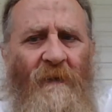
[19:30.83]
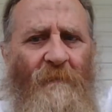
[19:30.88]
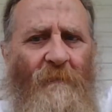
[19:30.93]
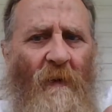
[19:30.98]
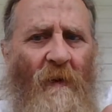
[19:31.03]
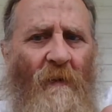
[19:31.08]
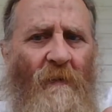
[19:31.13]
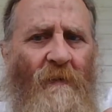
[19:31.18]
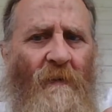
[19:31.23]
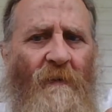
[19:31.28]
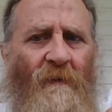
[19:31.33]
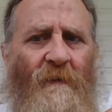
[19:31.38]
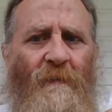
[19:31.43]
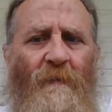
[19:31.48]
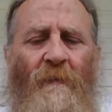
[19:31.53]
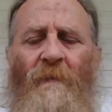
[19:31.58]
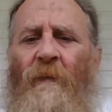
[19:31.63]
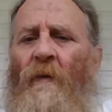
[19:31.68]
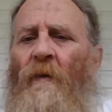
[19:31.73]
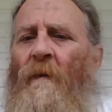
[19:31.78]
spoke on this
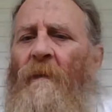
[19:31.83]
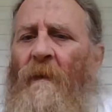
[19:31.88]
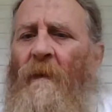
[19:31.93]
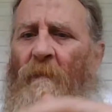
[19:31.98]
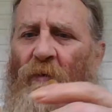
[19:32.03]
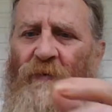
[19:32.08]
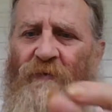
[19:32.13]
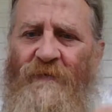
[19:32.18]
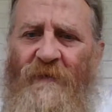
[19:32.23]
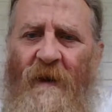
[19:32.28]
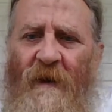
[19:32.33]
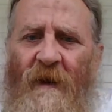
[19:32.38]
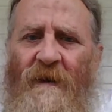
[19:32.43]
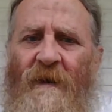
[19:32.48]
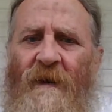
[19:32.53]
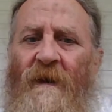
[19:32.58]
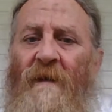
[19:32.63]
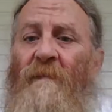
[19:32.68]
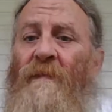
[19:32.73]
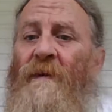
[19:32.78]
before, and I'm going to say it
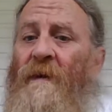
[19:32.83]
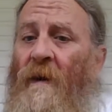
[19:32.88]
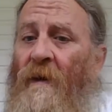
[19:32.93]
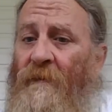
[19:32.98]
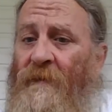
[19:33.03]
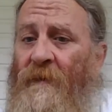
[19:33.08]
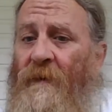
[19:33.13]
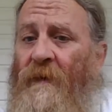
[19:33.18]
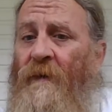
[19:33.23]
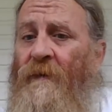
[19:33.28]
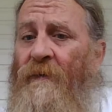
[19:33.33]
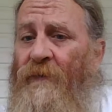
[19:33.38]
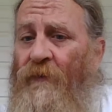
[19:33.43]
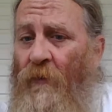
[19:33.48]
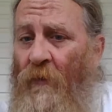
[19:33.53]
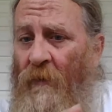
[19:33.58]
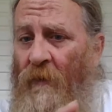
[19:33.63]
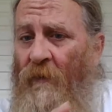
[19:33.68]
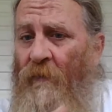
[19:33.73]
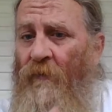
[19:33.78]
again because here's
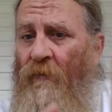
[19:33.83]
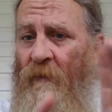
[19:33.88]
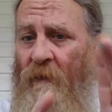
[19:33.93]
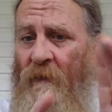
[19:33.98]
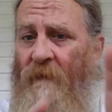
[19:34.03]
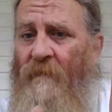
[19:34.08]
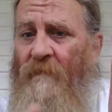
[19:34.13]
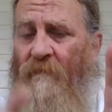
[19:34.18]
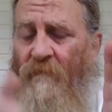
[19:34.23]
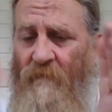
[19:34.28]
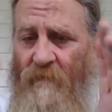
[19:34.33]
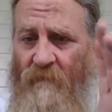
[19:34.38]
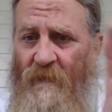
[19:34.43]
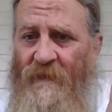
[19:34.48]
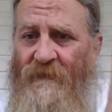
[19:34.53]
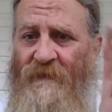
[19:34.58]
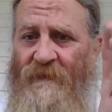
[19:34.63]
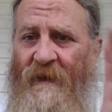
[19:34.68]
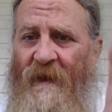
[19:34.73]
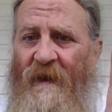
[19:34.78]
where it really it
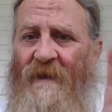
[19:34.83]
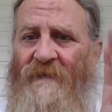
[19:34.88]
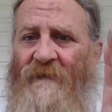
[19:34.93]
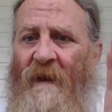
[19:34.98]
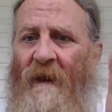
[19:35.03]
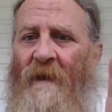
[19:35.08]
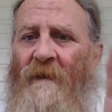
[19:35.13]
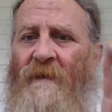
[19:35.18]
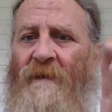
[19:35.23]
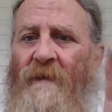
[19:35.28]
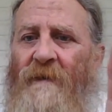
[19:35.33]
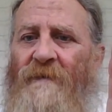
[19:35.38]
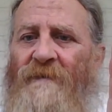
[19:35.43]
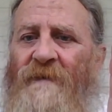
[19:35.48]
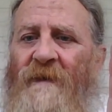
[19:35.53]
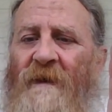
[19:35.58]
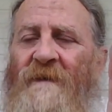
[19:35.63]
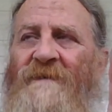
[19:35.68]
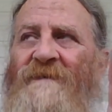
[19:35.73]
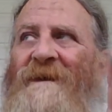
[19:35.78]
stands out here as an
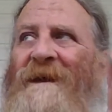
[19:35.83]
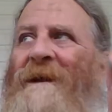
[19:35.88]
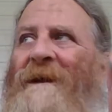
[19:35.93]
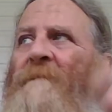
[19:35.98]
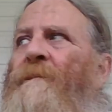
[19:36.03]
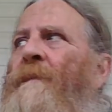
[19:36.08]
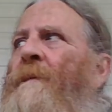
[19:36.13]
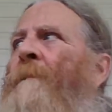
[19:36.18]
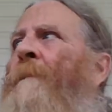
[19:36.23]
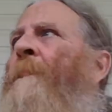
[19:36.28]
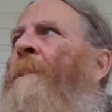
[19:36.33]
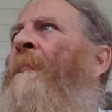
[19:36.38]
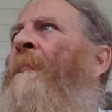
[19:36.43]
example.